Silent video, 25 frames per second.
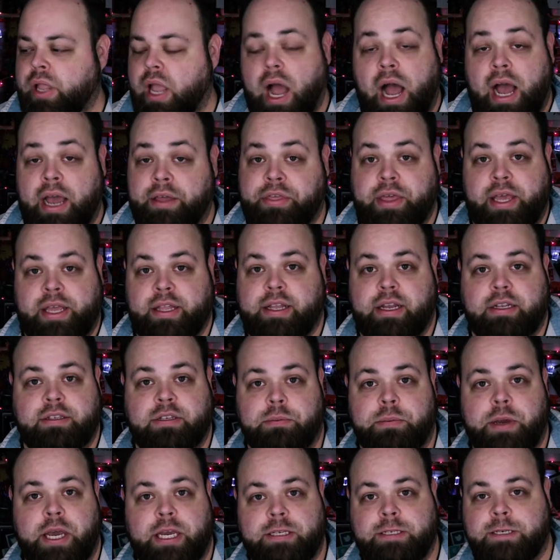I think that's
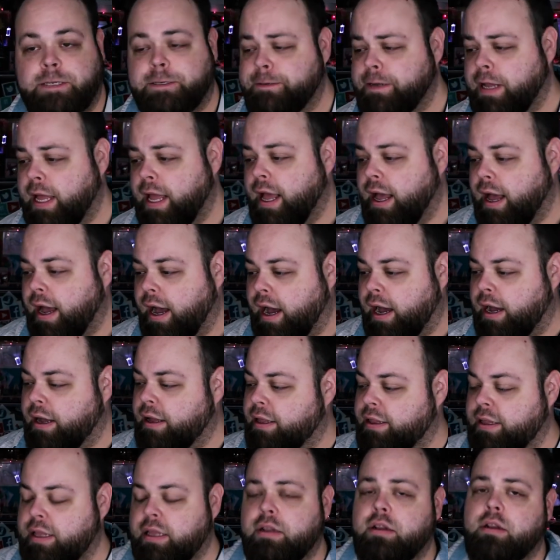amazing.
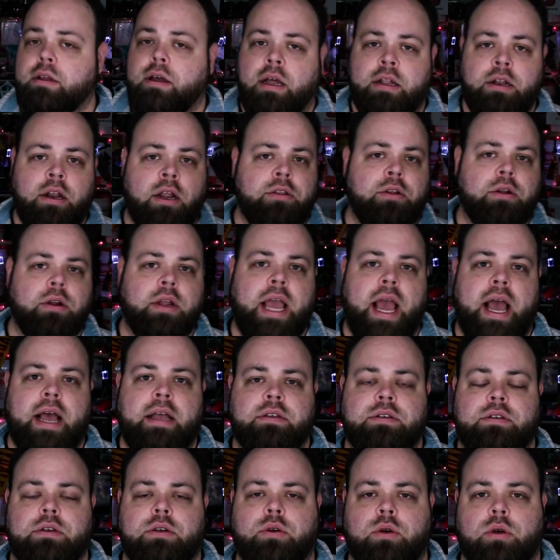And then another
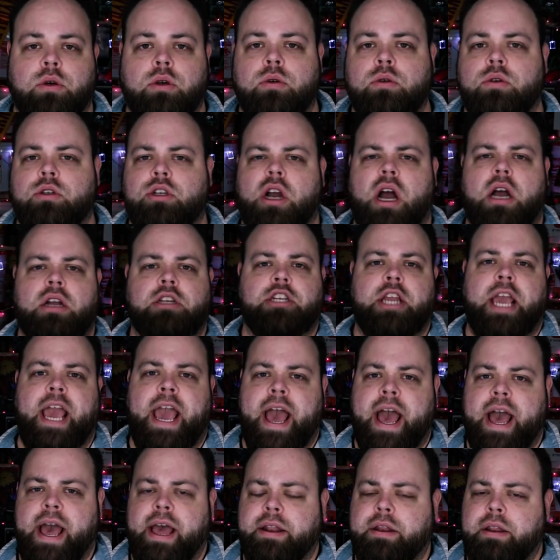cast of crew: Josh
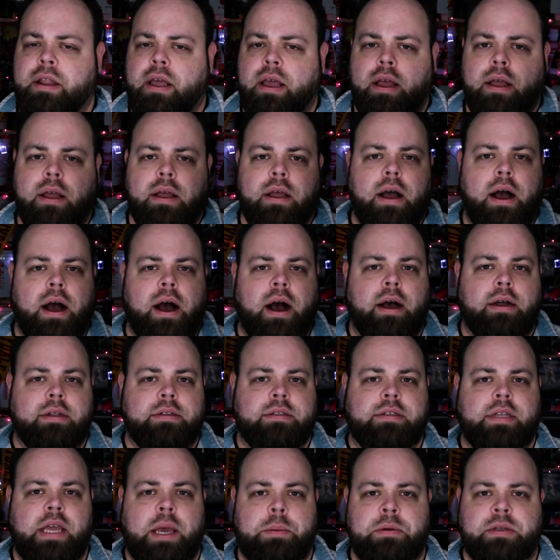Gad,
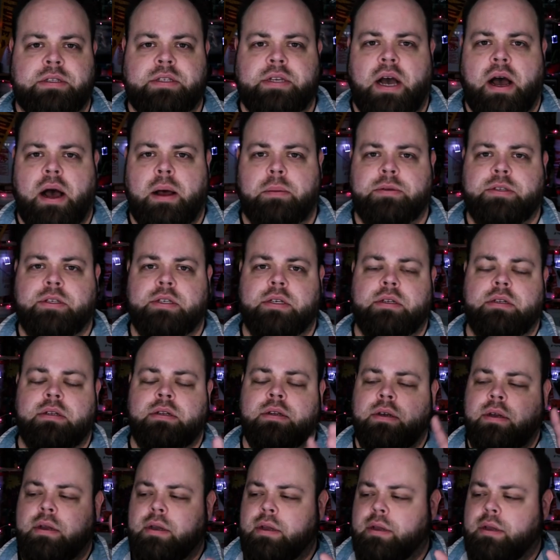Emma Thompson,